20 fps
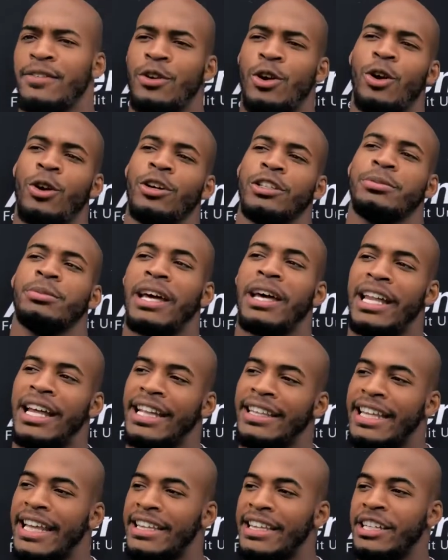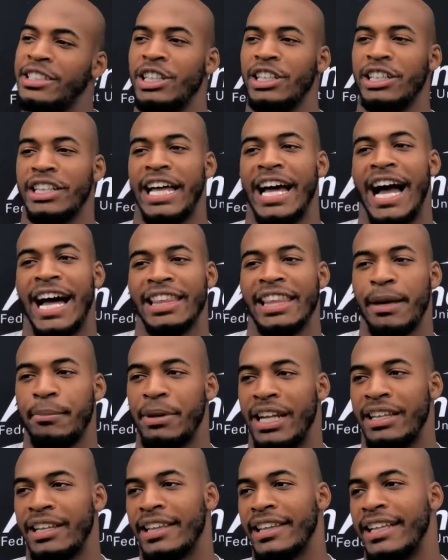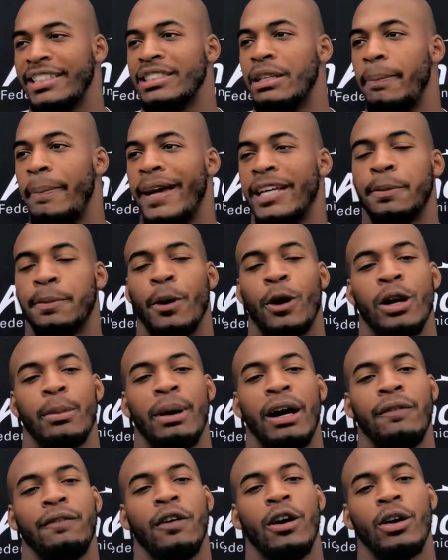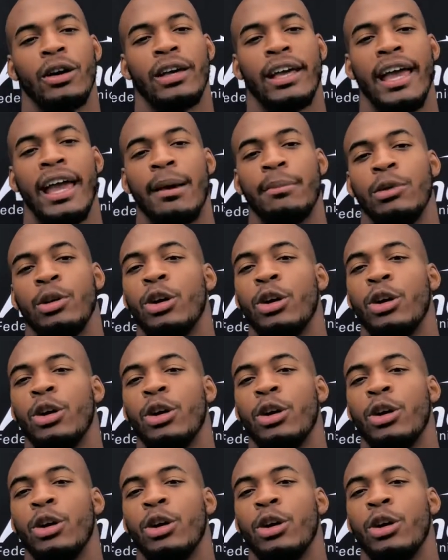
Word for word: Of course, man. I think there's a, I think, but I think that's the best part about fall camp.